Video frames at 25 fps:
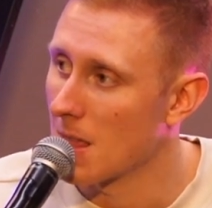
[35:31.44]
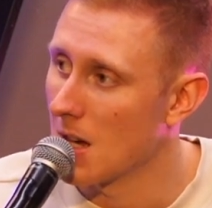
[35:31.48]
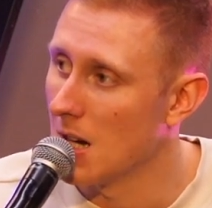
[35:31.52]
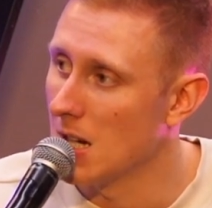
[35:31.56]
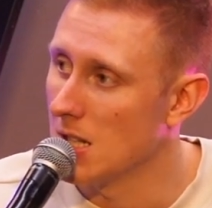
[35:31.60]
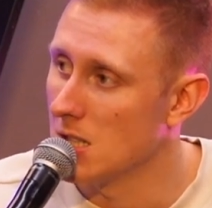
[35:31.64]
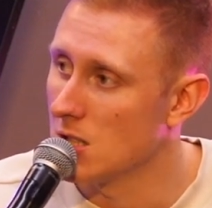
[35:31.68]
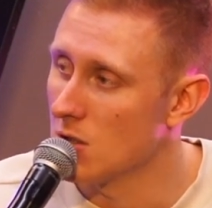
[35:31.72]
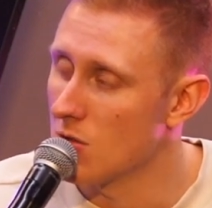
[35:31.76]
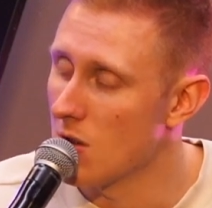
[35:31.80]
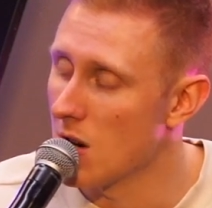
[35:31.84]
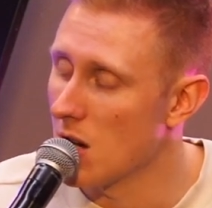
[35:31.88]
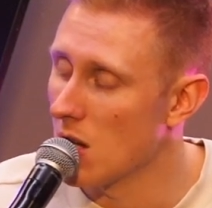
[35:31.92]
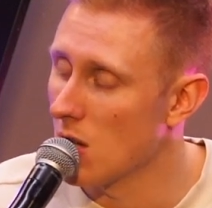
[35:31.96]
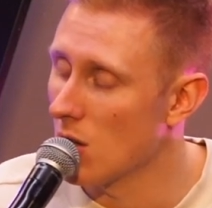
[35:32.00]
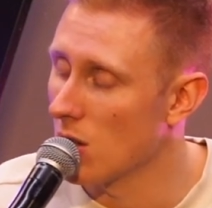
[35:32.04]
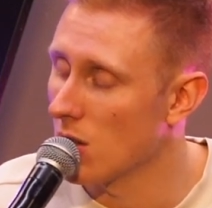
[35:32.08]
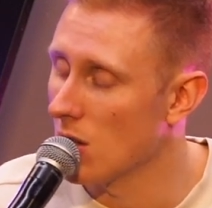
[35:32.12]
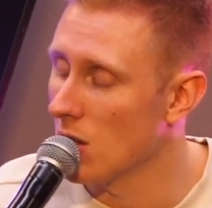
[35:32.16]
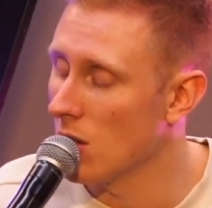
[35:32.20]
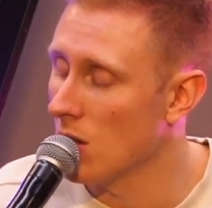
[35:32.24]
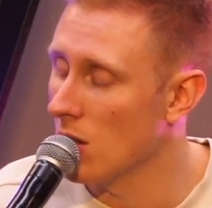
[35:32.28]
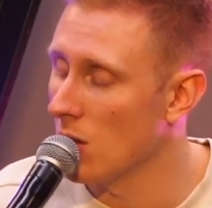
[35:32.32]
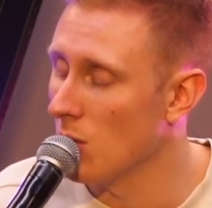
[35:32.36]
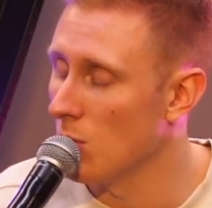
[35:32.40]
Is there any
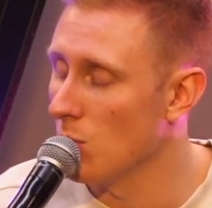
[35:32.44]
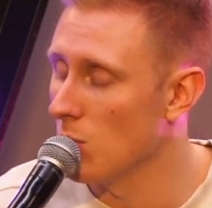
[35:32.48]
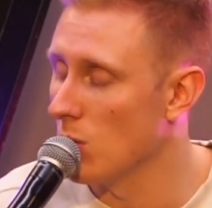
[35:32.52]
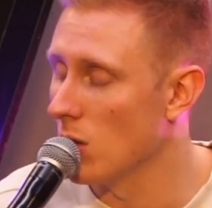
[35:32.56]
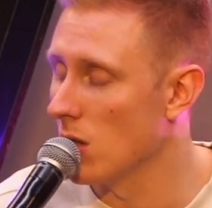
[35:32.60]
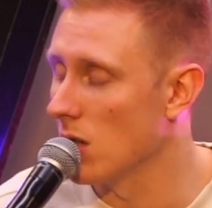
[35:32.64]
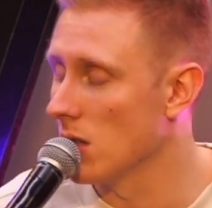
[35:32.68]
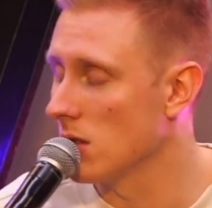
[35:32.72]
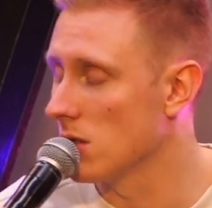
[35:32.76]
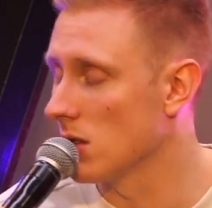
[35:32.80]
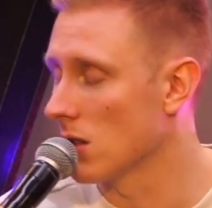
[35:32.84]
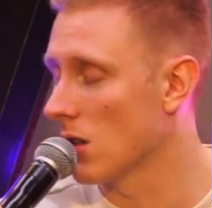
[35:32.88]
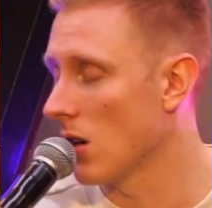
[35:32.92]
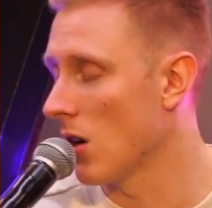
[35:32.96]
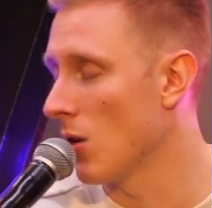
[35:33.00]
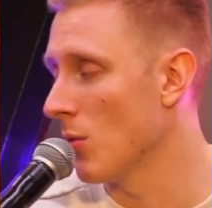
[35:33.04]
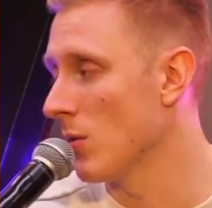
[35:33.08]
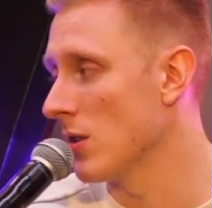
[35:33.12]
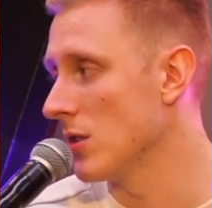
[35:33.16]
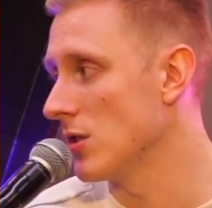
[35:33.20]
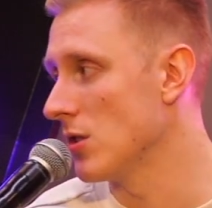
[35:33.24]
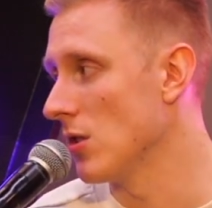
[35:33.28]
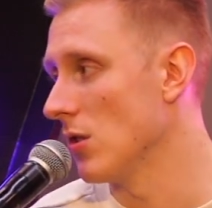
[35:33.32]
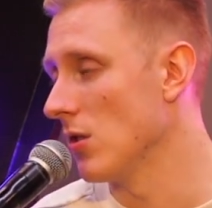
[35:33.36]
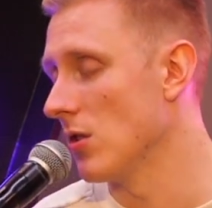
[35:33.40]
other words, Okot,
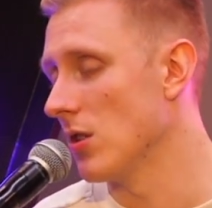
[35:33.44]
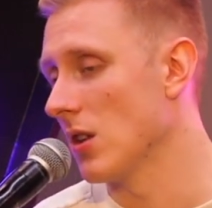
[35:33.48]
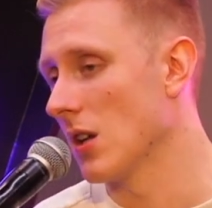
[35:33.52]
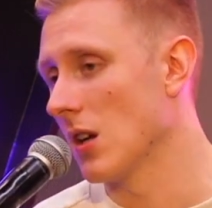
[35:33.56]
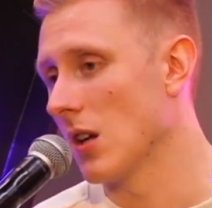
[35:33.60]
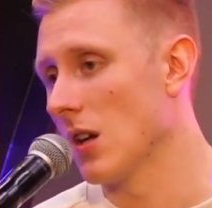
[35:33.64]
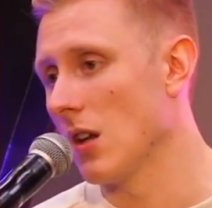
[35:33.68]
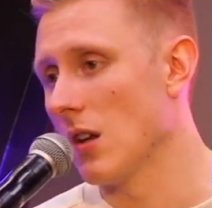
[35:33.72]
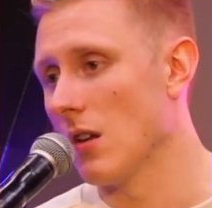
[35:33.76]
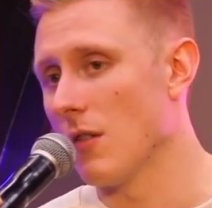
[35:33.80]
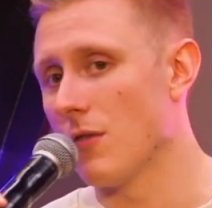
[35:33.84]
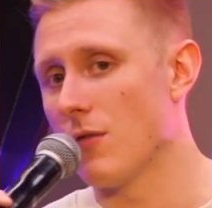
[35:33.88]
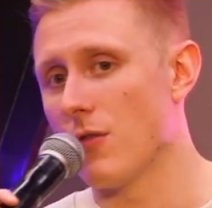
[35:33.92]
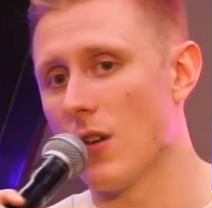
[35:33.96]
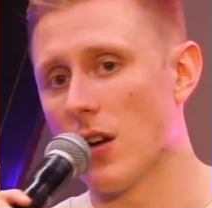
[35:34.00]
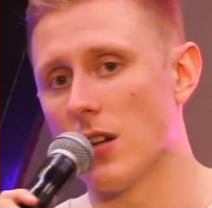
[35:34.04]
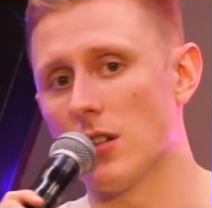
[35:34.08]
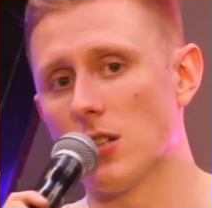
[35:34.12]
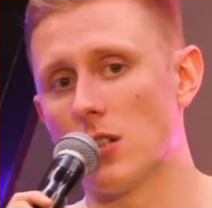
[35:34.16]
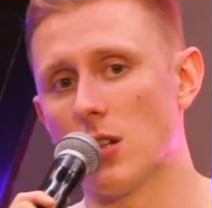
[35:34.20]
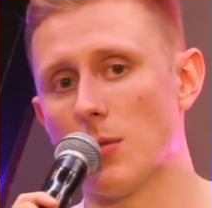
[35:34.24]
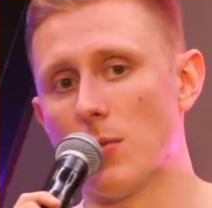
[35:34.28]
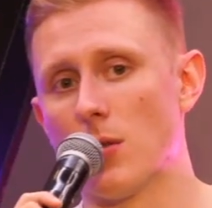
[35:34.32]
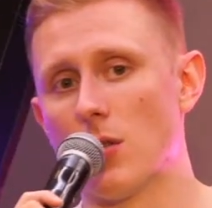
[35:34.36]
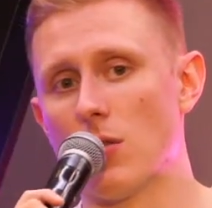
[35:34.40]
which you think in a
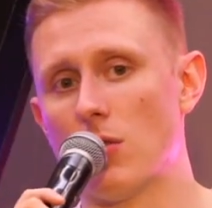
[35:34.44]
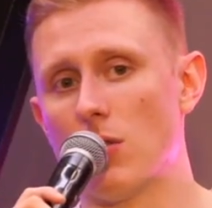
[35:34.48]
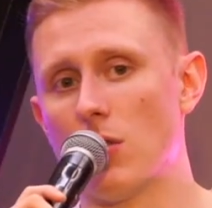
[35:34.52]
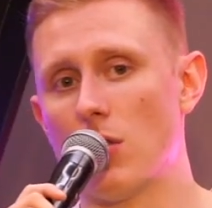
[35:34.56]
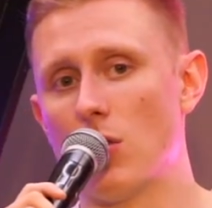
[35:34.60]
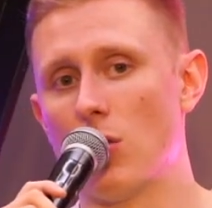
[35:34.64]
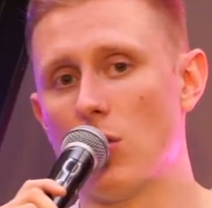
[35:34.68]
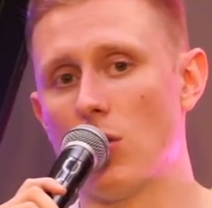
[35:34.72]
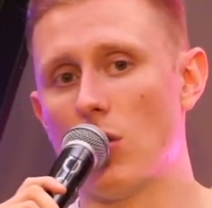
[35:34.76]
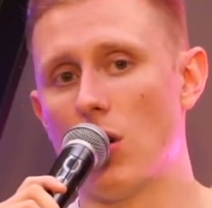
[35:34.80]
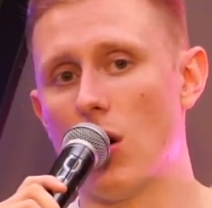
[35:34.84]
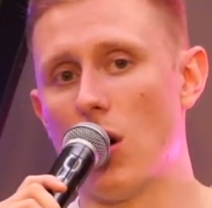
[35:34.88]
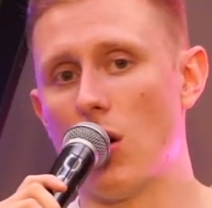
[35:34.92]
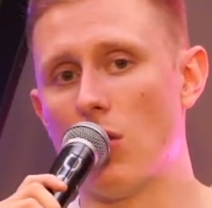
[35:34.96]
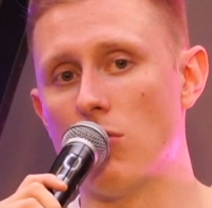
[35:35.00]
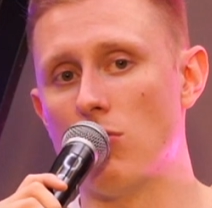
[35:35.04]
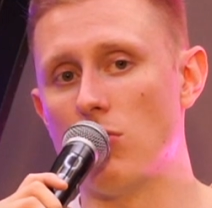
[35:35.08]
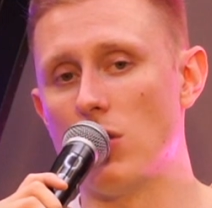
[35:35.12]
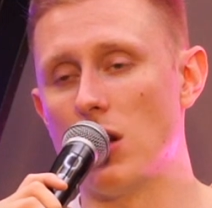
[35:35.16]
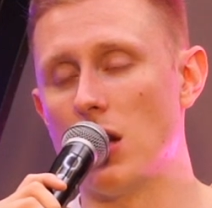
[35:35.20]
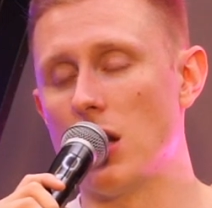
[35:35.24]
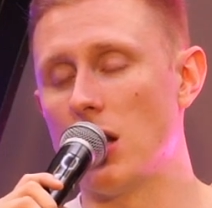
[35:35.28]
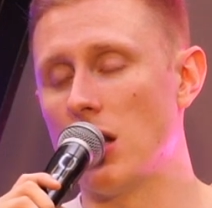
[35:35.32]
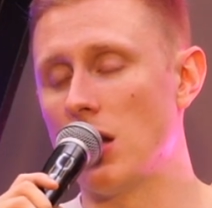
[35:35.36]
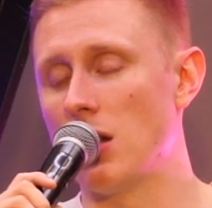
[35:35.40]
friendship are
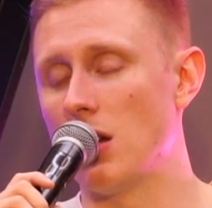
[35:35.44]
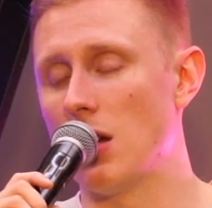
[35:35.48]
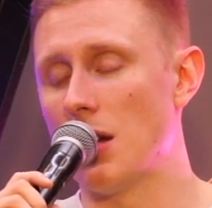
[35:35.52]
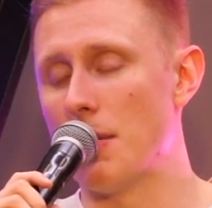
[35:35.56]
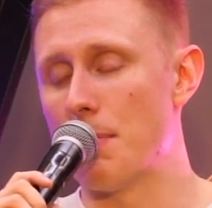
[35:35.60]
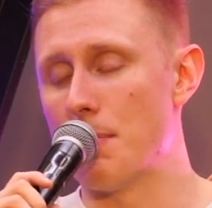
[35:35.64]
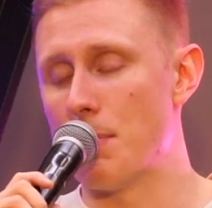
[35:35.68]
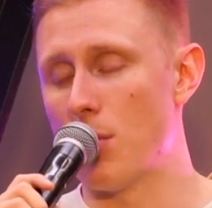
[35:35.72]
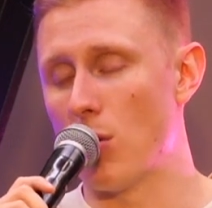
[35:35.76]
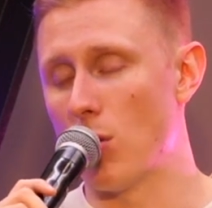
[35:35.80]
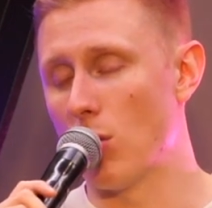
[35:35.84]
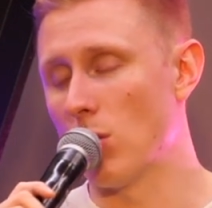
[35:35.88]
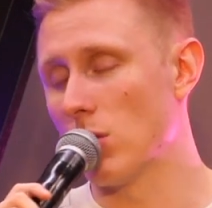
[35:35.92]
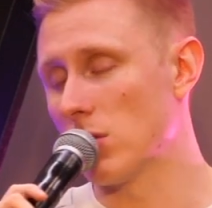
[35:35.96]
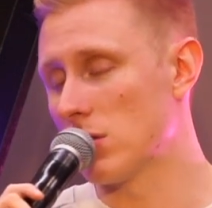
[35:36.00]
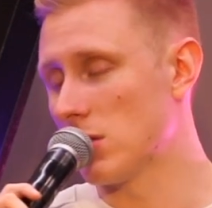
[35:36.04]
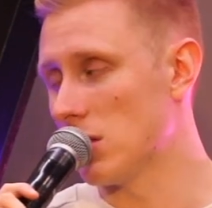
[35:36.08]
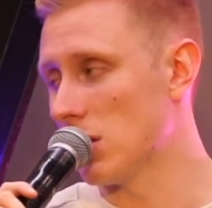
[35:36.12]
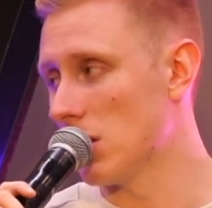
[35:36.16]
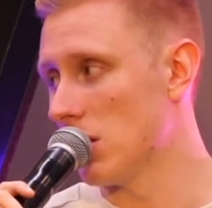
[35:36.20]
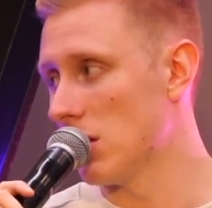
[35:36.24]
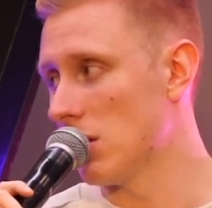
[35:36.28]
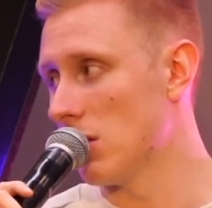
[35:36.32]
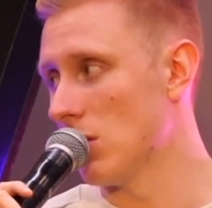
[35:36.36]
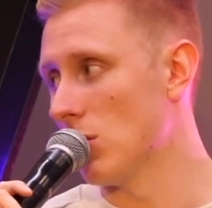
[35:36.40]
really
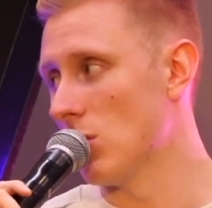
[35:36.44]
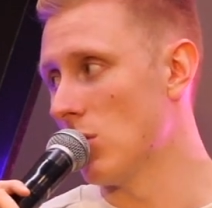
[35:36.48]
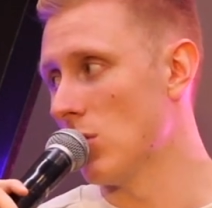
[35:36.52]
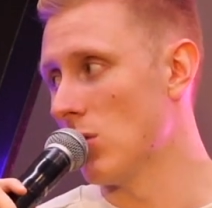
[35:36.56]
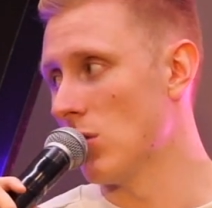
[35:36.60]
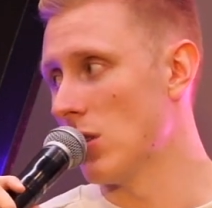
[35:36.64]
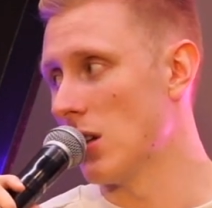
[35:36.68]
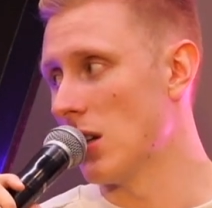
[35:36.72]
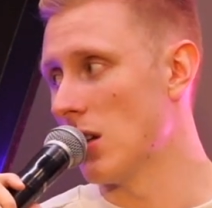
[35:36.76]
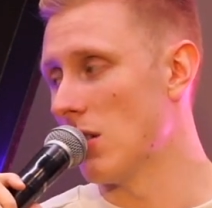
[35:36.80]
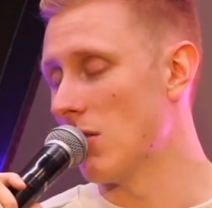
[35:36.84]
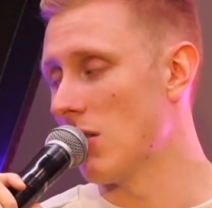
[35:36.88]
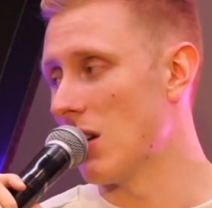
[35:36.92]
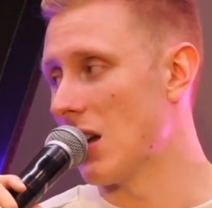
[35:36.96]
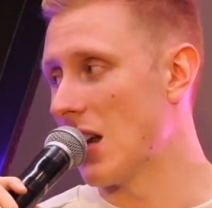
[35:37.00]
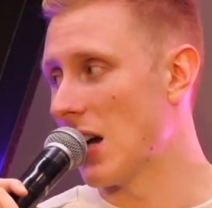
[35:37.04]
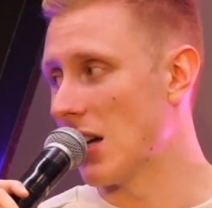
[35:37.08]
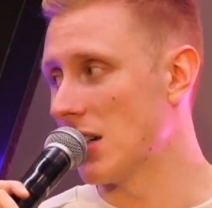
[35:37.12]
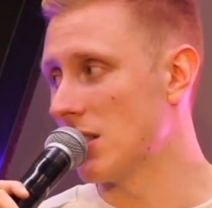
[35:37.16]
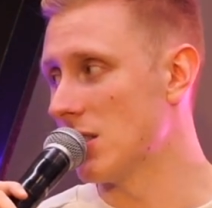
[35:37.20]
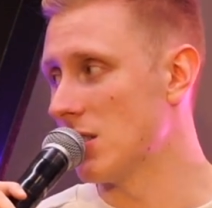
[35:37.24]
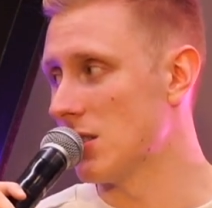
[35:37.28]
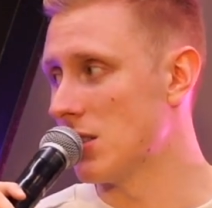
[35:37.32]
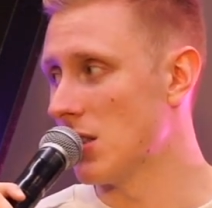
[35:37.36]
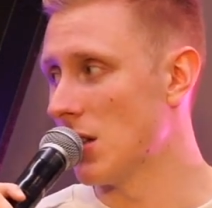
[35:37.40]
important, or in a
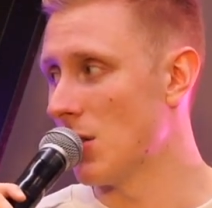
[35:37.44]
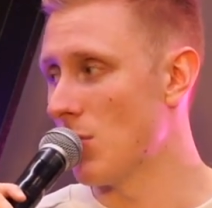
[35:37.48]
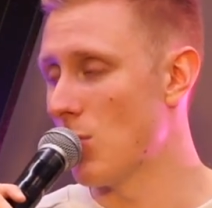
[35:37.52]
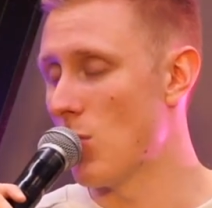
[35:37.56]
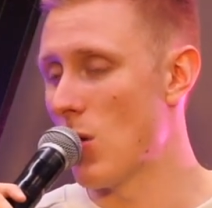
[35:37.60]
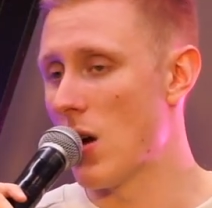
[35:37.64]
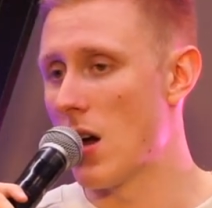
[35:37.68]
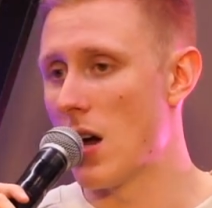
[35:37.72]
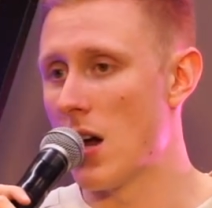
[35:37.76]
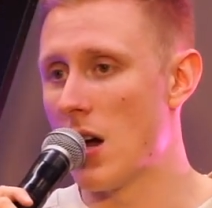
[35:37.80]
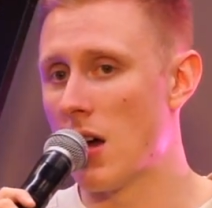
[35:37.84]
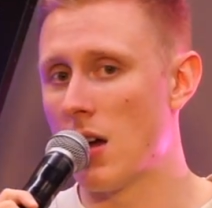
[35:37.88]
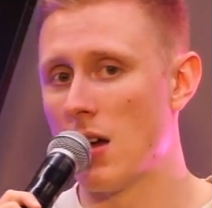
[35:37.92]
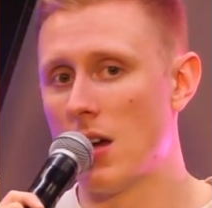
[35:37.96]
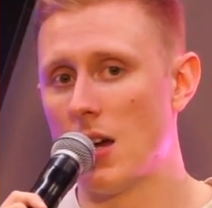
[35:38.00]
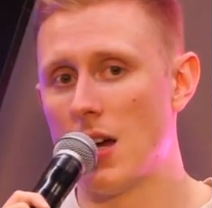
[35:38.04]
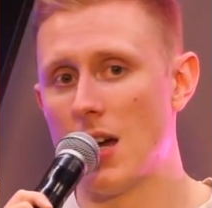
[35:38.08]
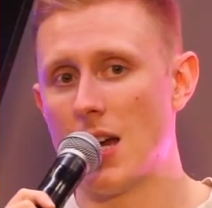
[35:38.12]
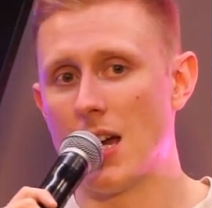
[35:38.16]
relationship where